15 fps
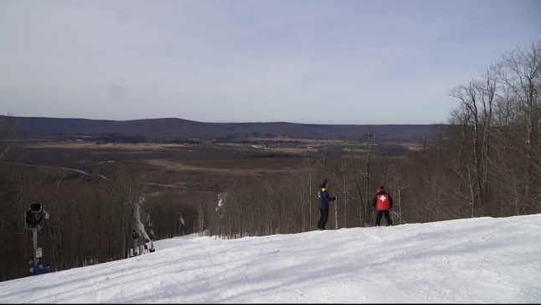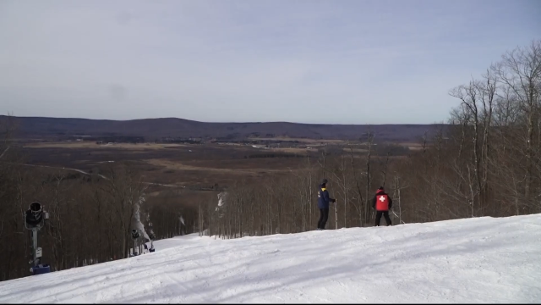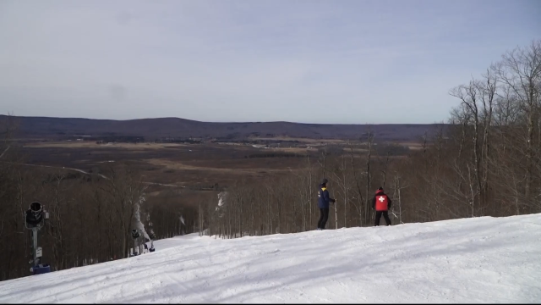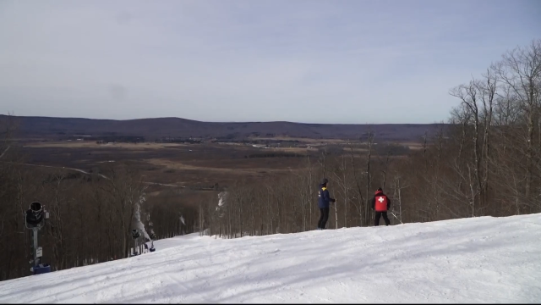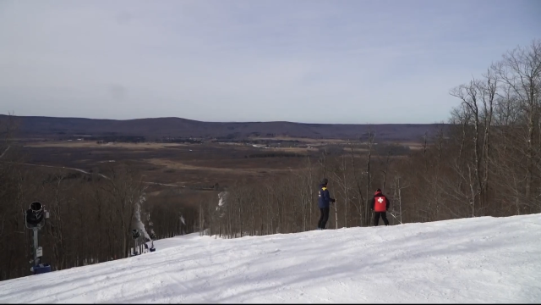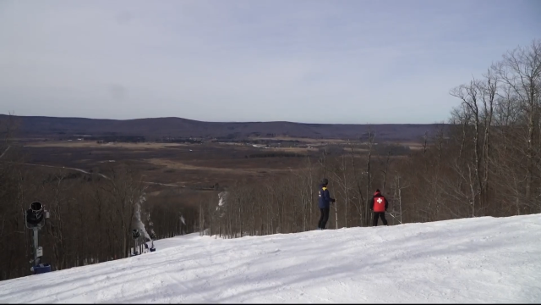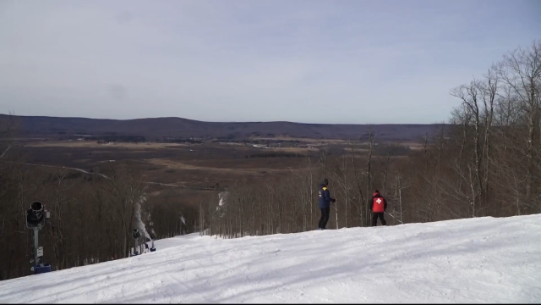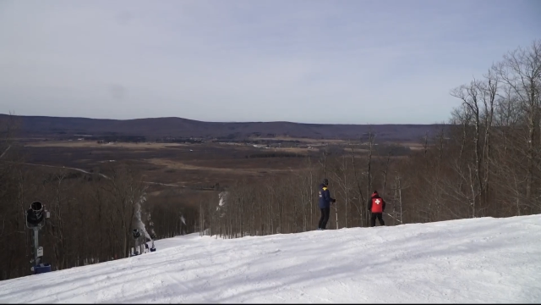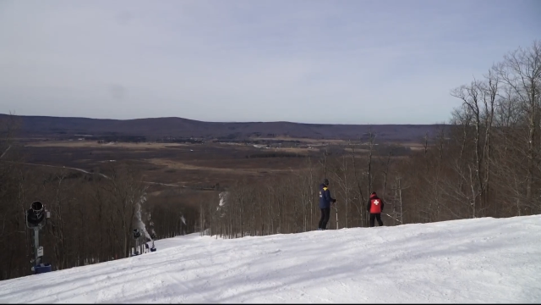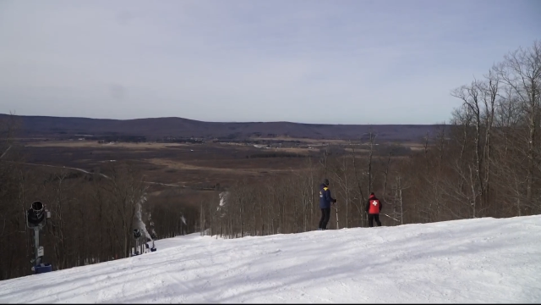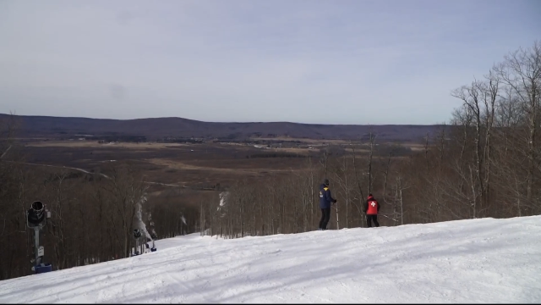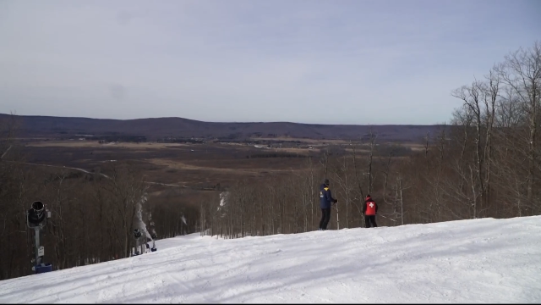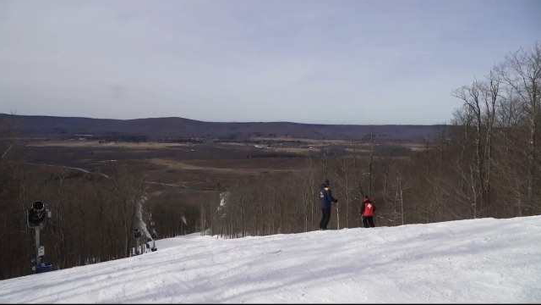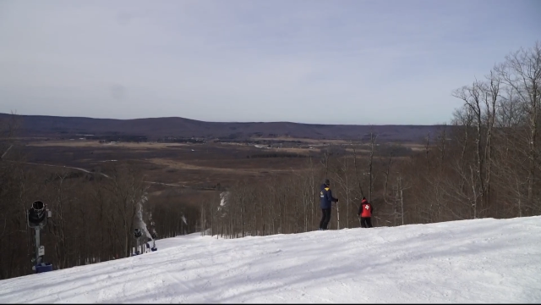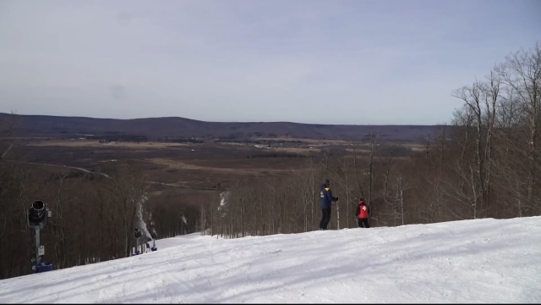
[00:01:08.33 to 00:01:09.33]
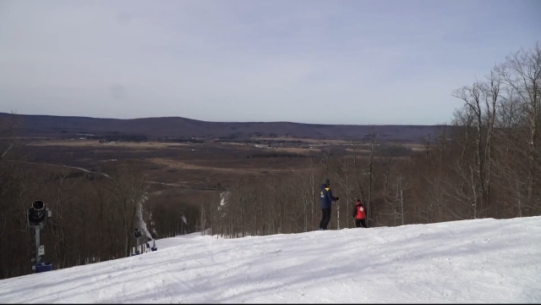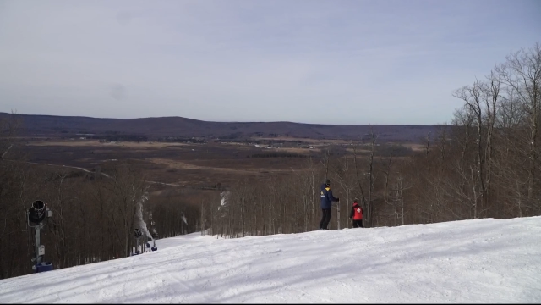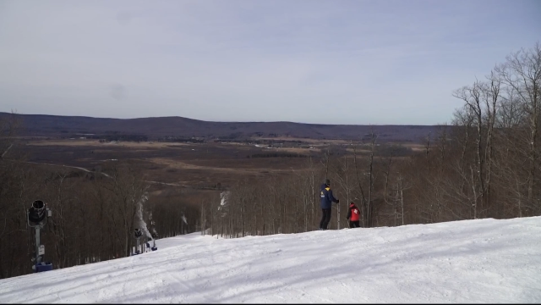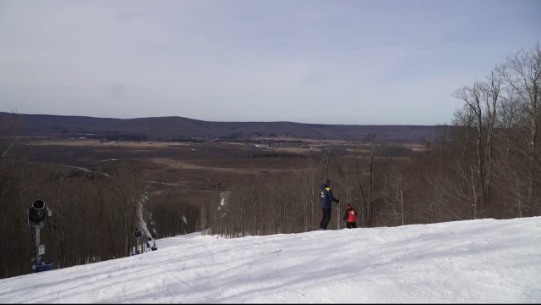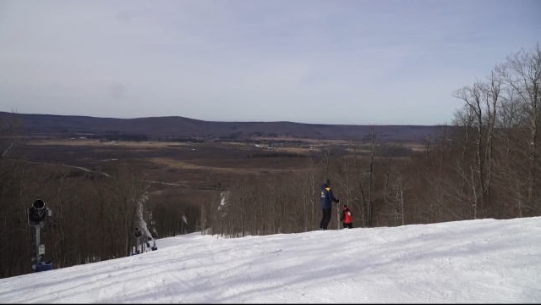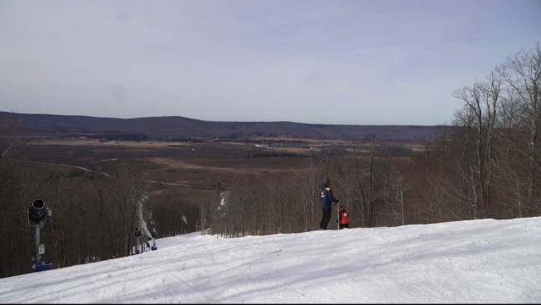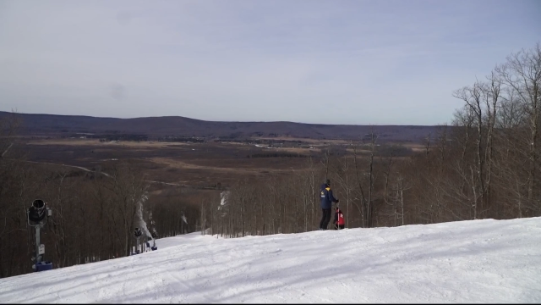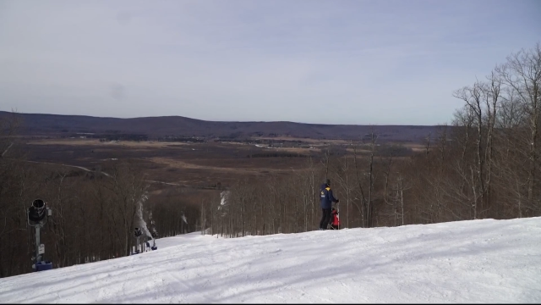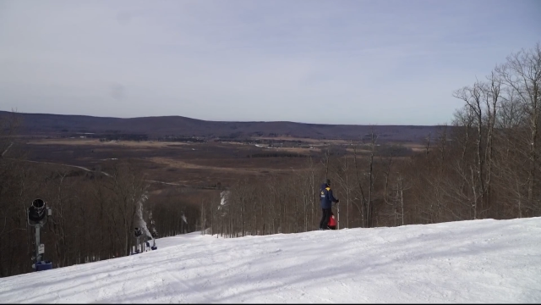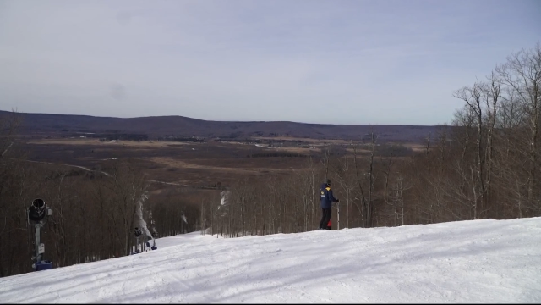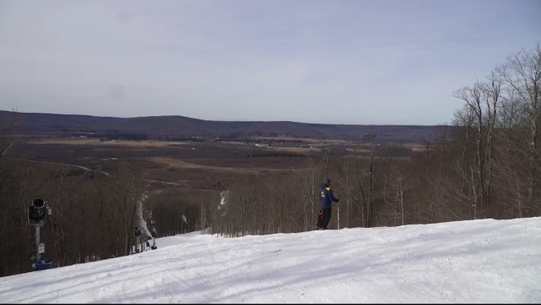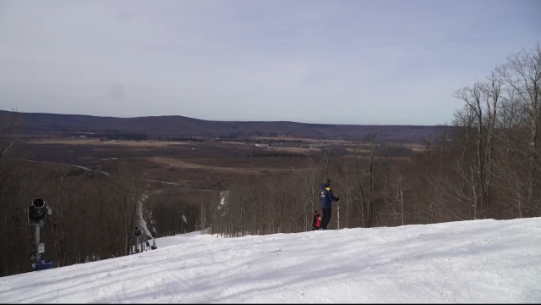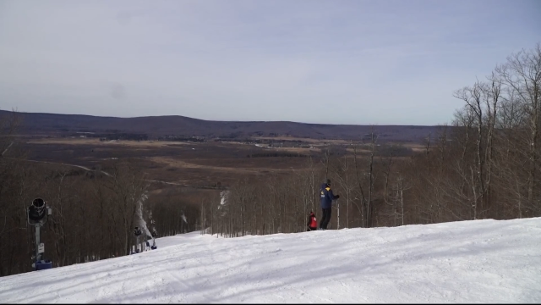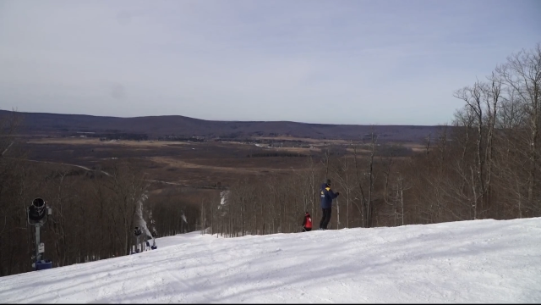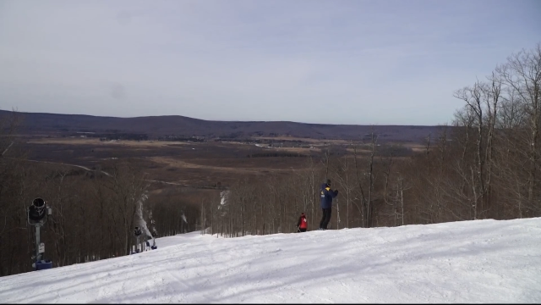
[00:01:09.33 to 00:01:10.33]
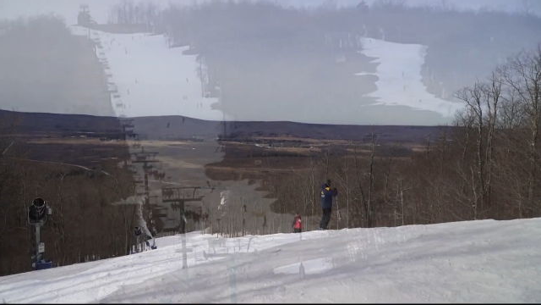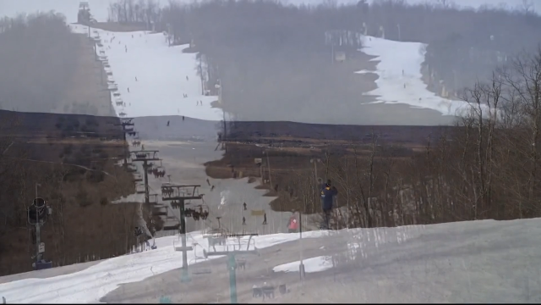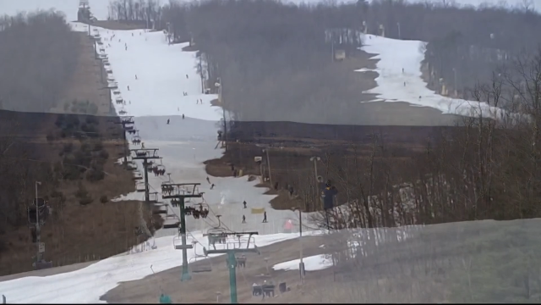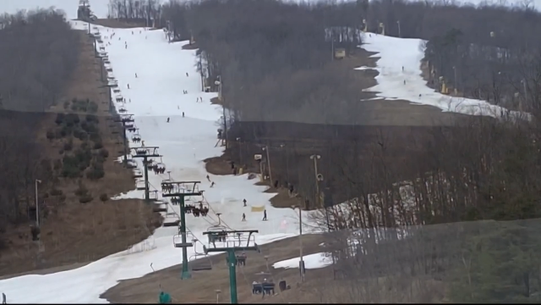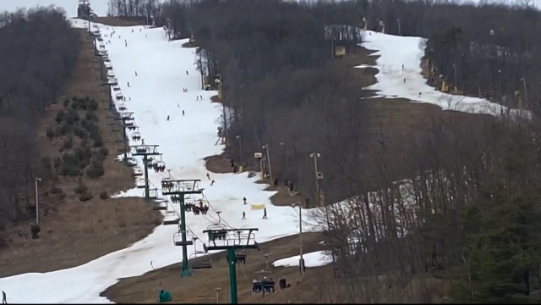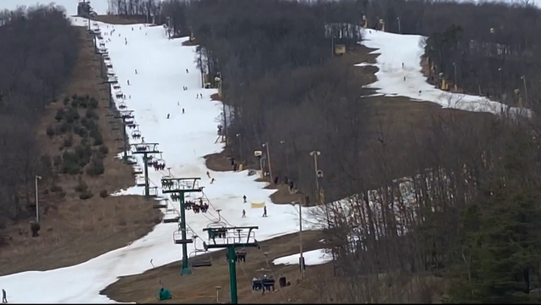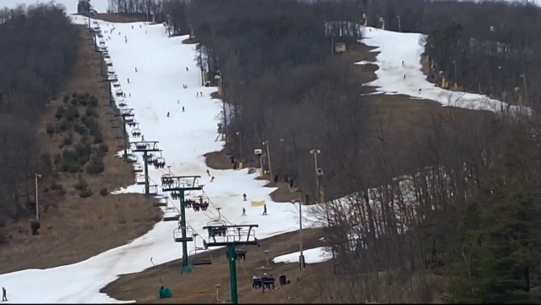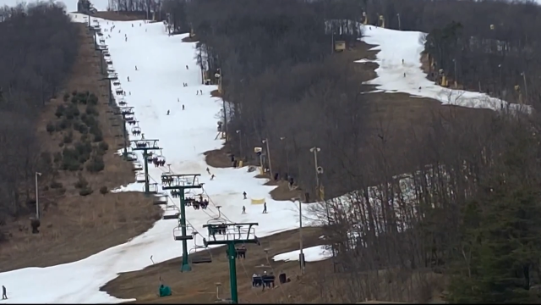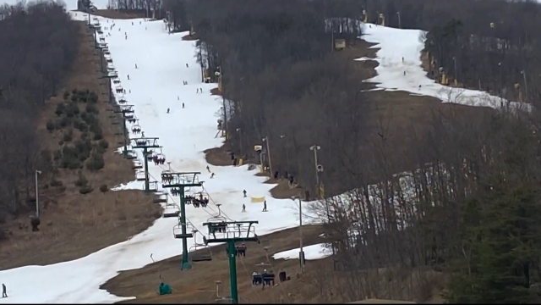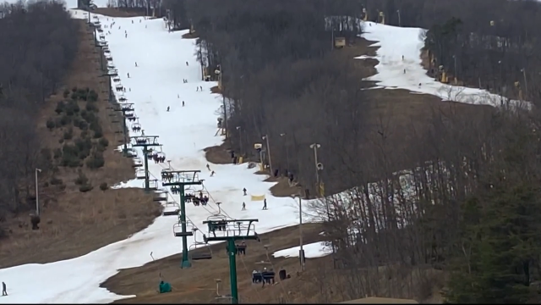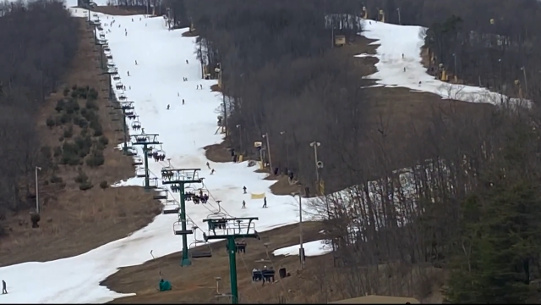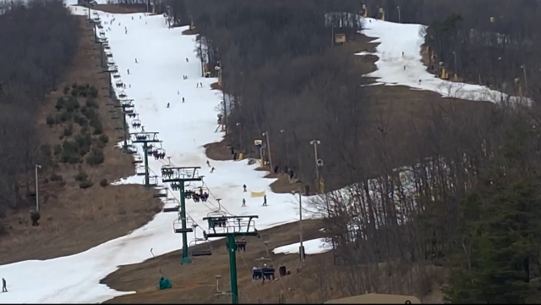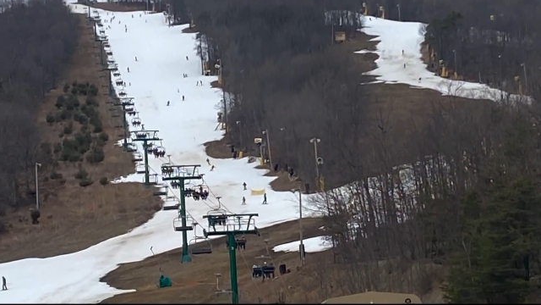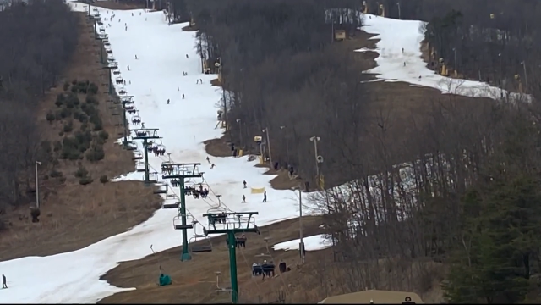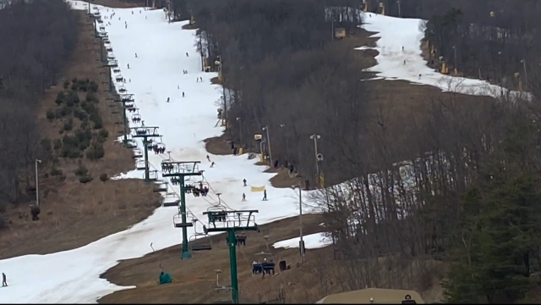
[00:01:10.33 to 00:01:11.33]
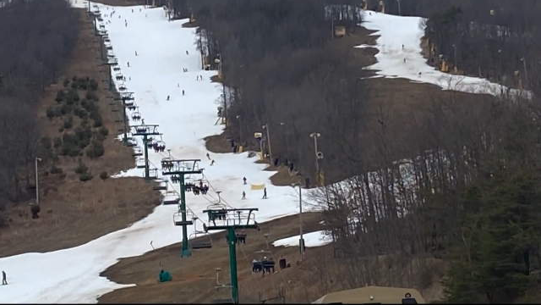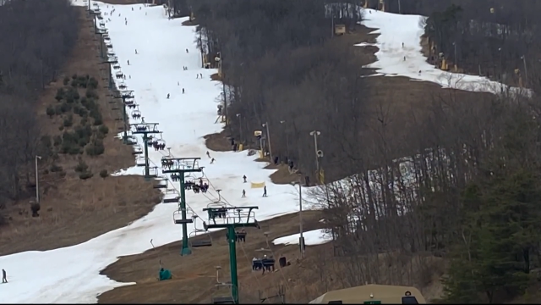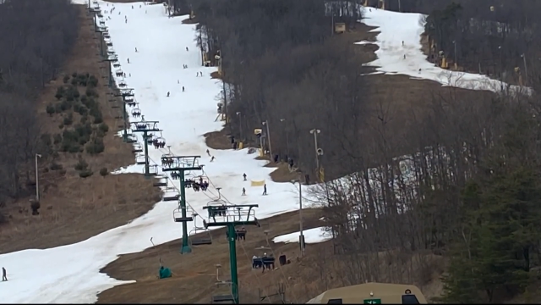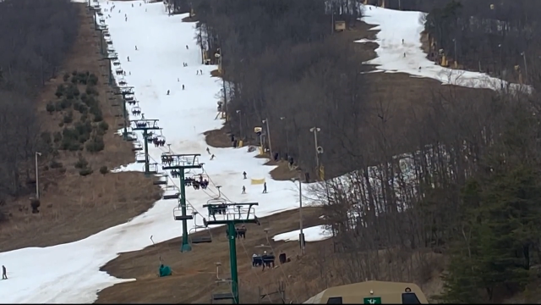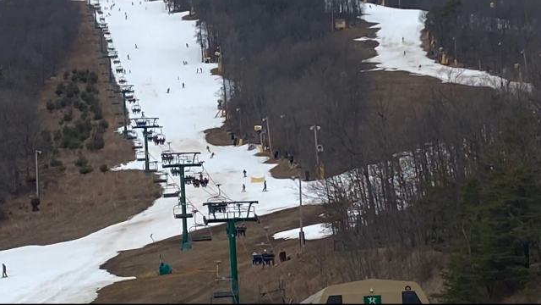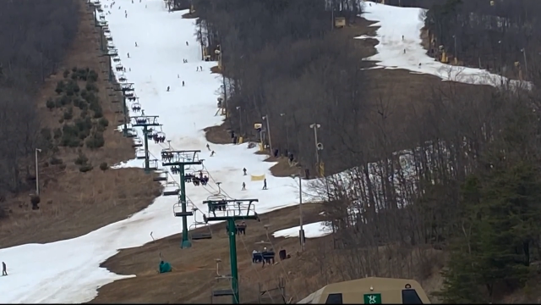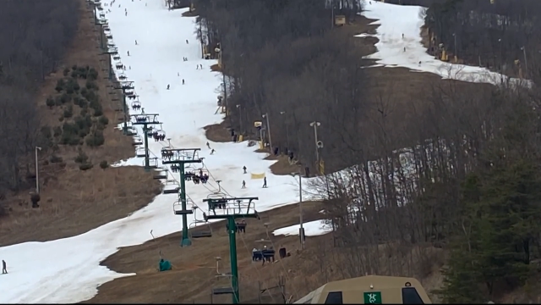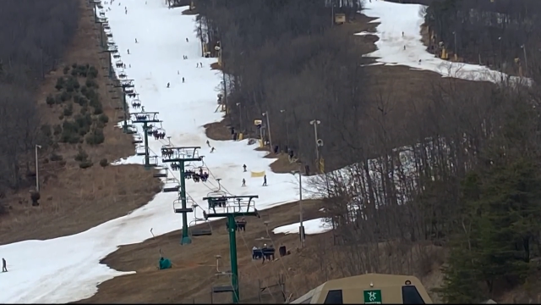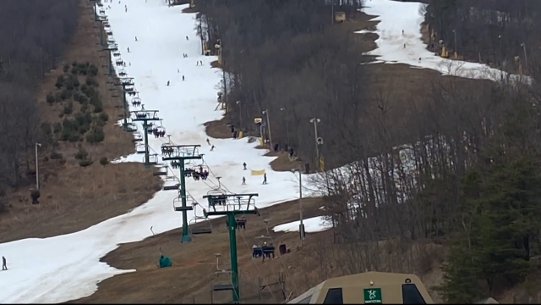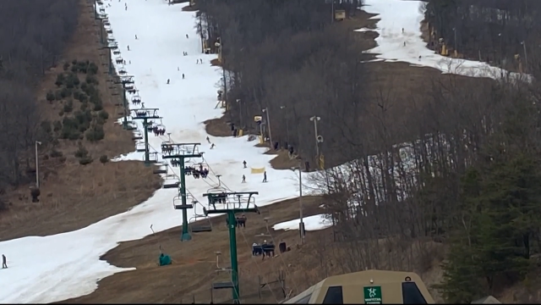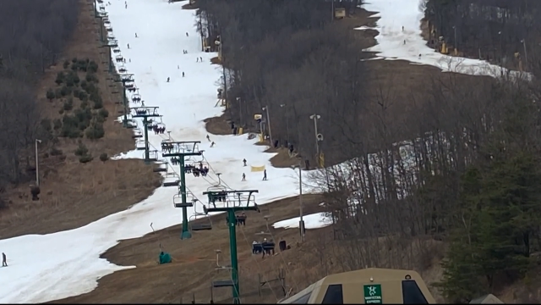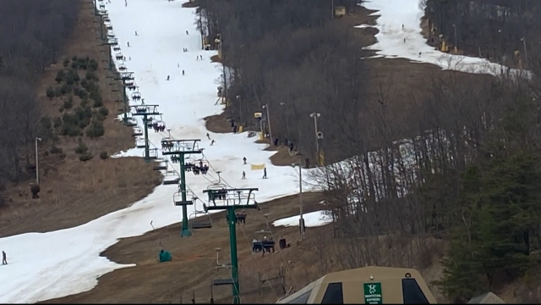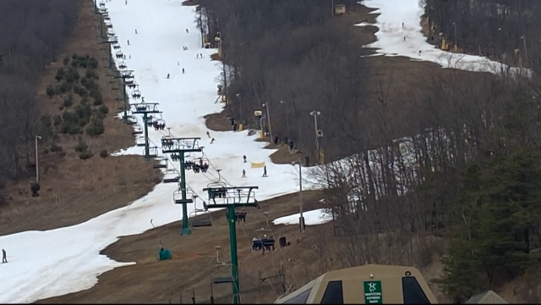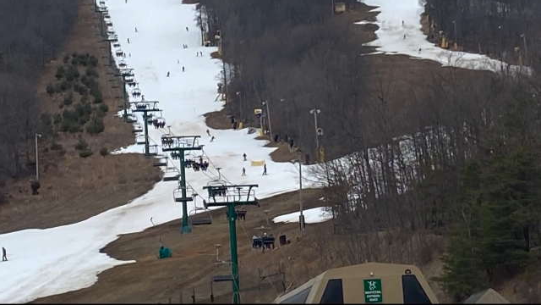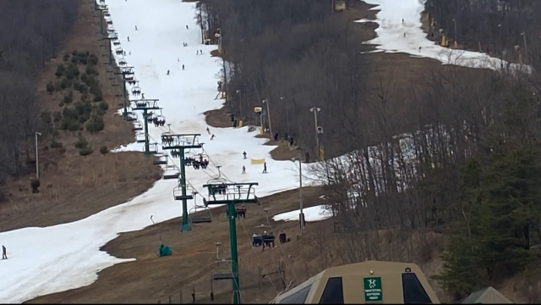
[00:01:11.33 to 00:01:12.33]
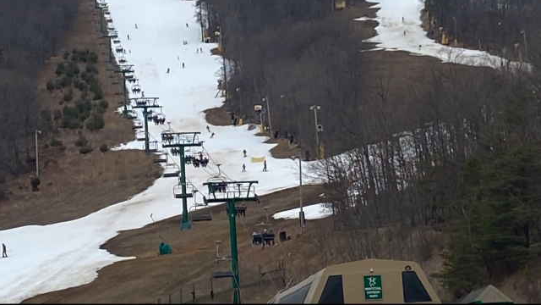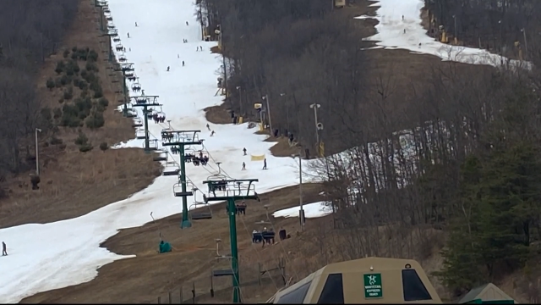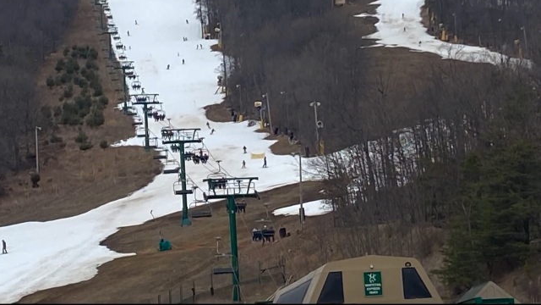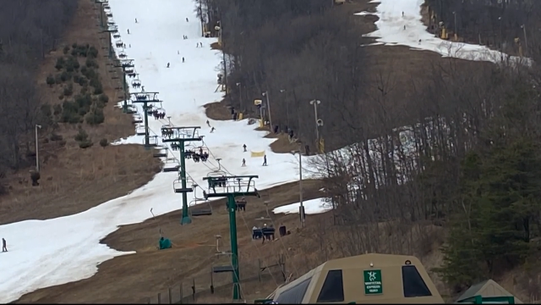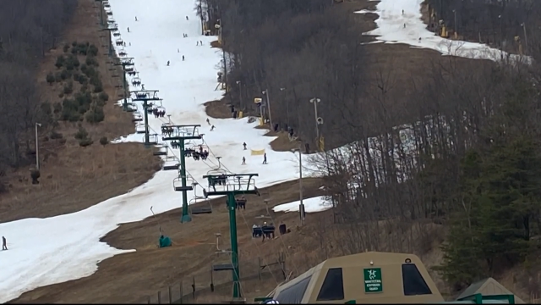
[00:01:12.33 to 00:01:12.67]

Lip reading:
(no speaker visible)